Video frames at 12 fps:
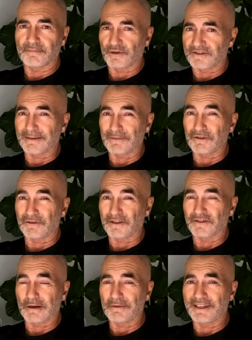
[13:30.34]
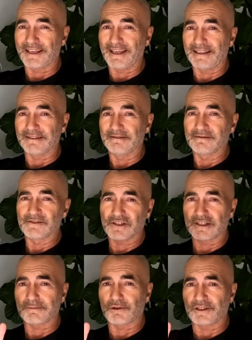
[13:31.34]
put something good on top of your head.
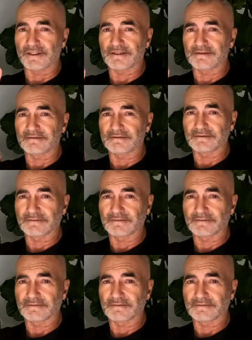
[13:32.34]
Cheers, boys.